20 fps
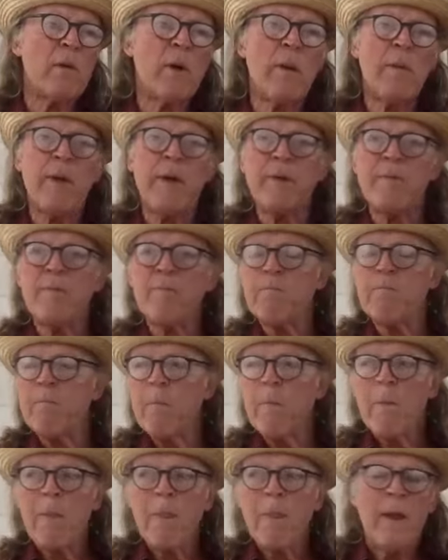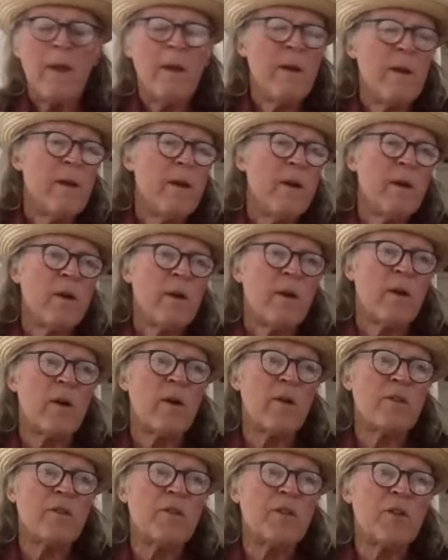I mean,
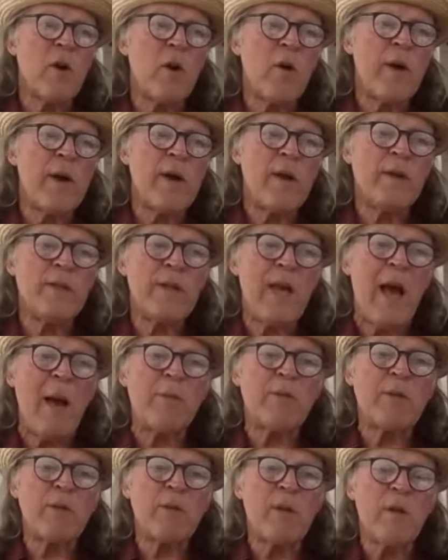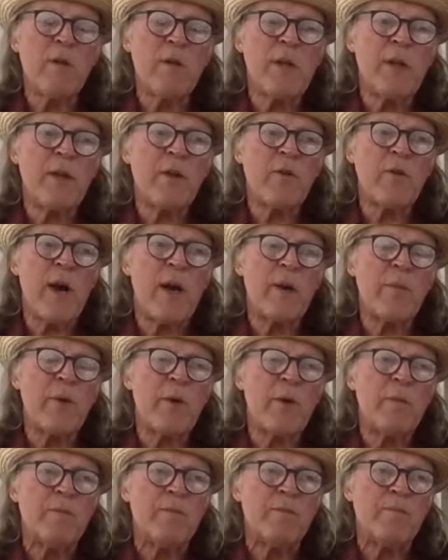her story is absolutely
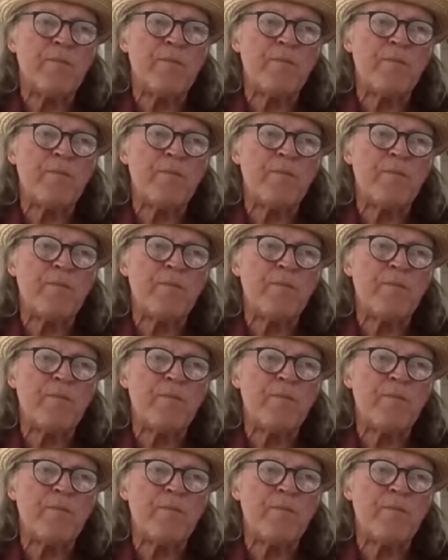incredible.